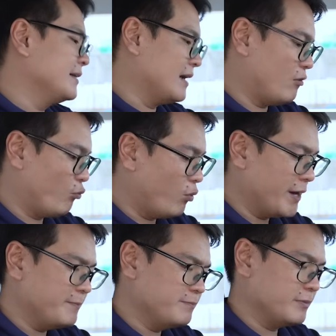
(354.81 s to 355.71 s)
Now,
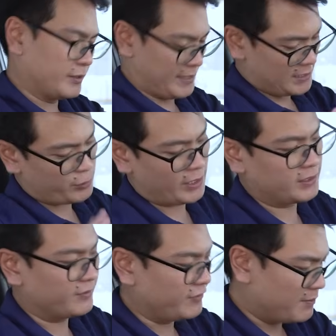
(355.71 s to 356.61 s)
one, okay, it's
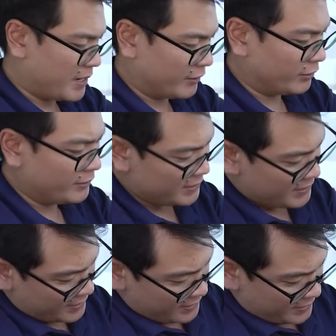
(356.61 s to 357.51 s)
relatively minor,
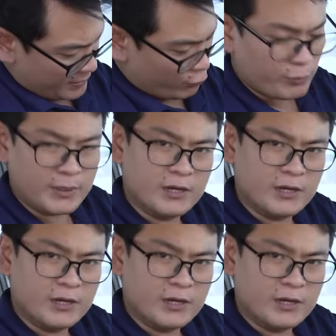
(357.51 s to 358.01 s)
would be